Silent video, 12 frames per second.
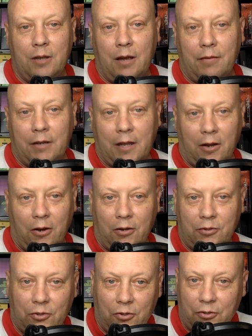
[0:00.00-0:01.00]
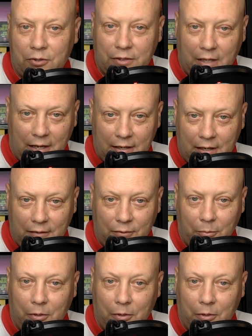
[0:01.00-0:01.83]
have a character stand in for